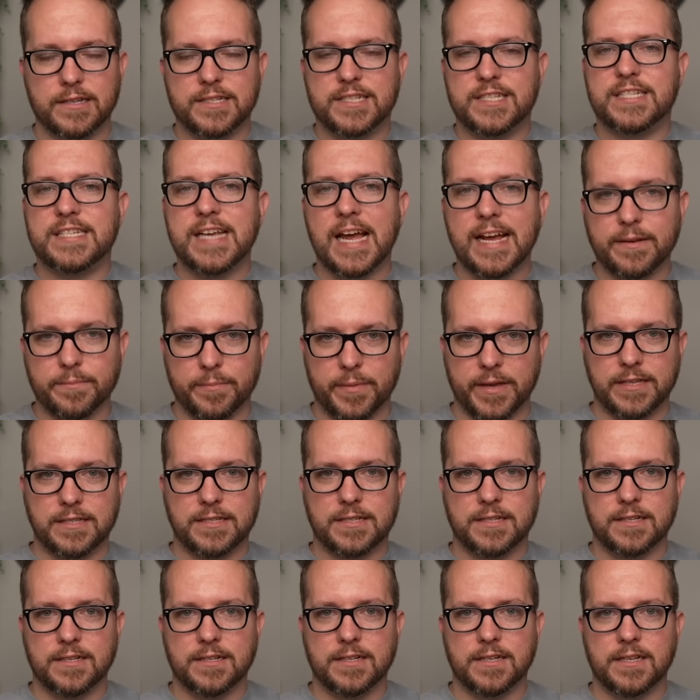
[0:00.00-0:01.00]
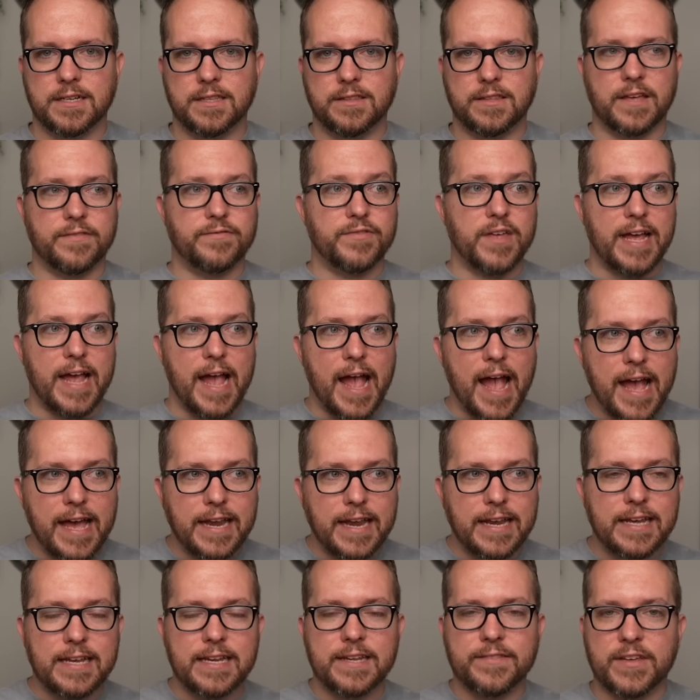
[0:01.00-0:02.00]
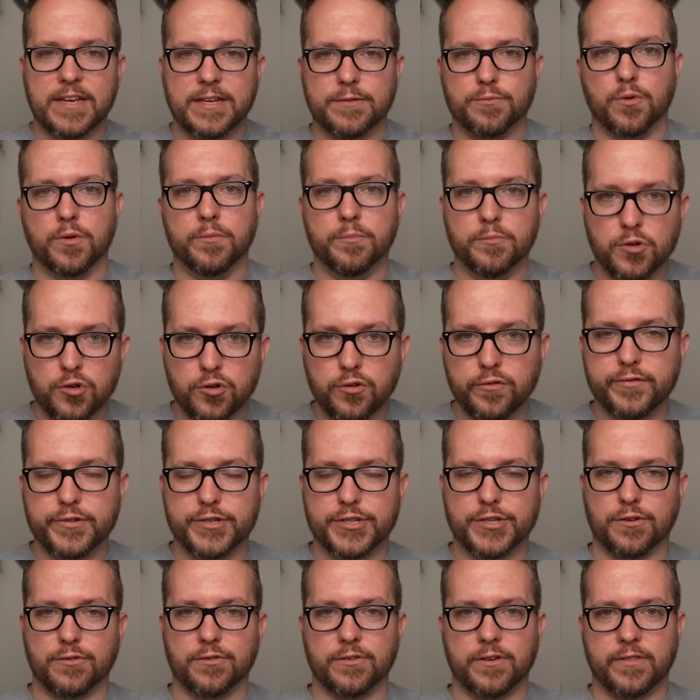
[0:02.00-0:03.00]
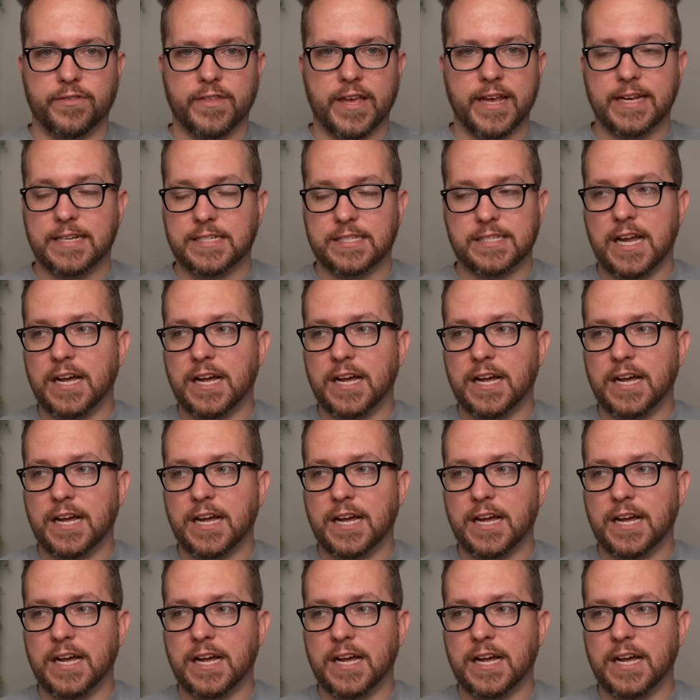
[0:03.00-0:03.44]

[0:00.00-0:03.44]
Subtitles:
segment that they edit, they remove certain things.